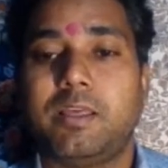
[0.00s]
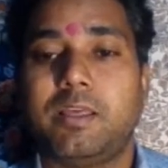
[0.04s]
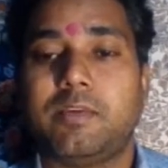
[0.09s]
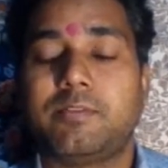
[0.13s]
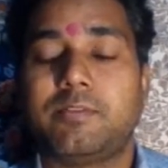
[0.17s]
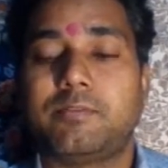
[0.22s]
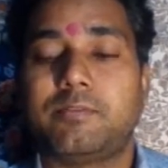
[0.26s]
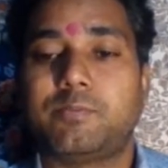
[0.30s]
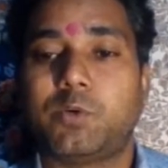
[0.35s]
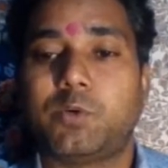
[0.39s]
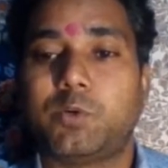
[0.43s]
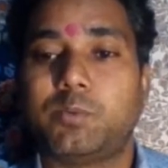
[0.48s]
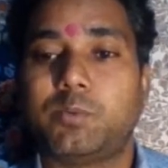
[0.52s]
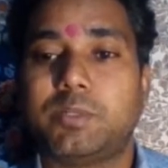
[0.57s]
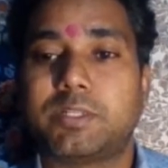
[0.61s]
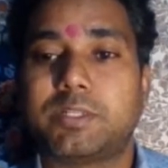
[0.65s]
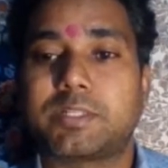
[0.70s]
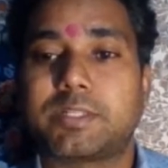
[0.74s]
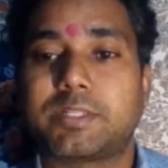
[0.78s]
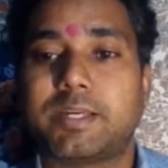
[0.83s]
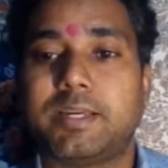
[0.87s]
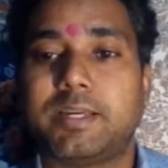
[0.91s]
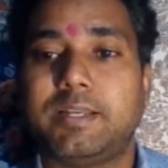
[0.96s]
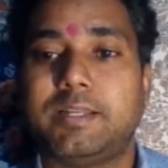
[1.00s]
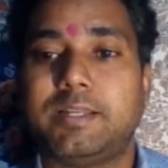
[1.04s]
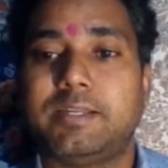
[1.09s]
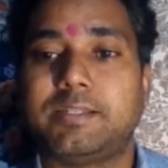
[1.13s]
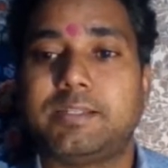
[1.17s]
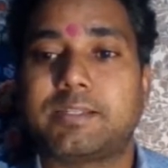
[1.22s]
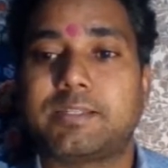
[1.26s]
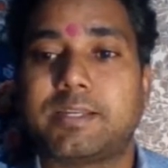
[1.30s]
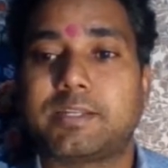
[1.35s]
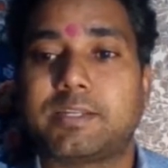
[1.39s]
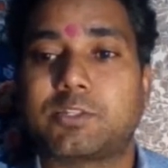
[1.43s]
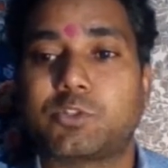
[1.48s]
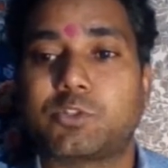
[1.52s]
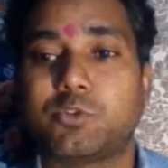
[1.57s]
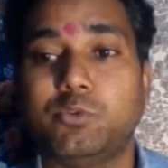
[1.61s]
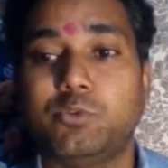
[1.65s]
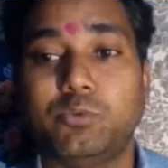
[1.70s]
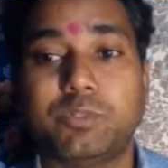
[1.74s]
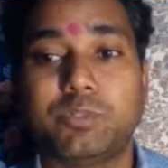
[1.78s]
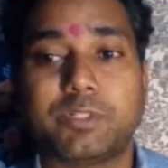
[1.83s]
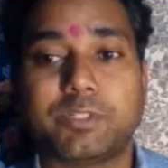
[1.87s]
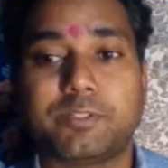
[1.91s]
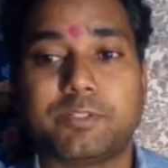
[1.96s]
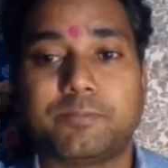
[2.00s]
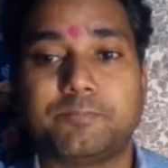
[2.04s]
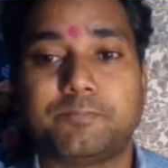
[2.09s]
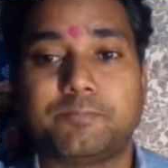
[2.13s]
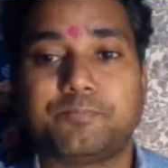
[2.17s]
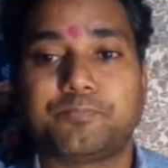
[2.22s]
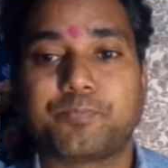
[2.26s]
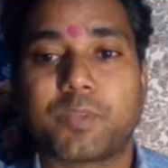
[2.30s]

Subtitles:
If the verbal sign is excluded,